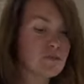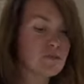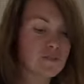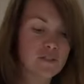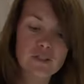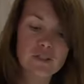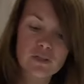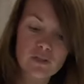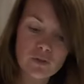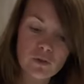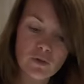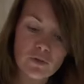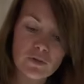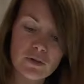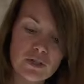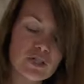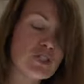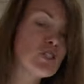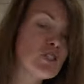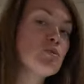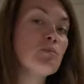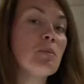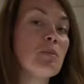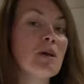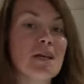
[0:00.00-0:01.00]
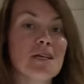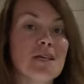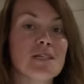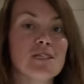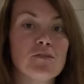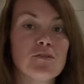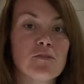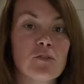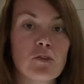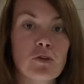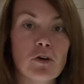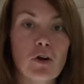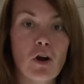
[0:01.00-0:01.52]
of storage space
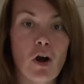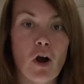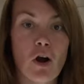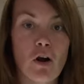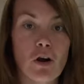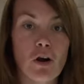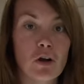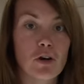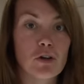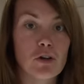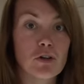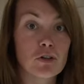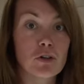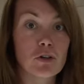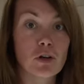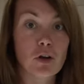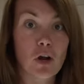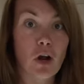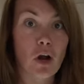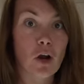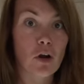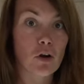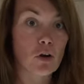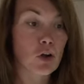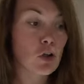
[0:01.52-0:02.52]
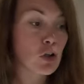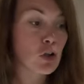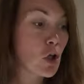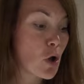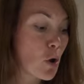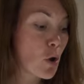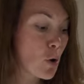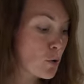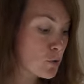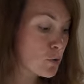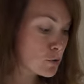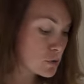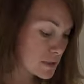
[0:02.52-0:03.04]
for our, our
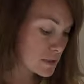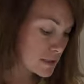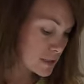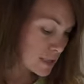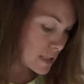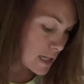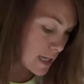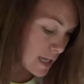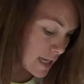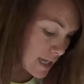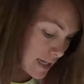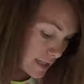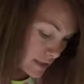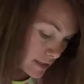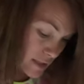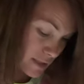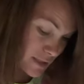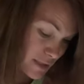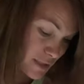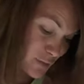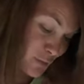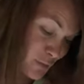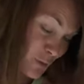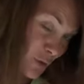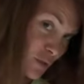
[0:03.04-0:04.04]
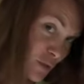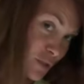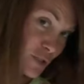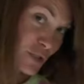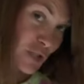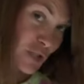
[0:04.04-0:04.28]
clothes. This is where the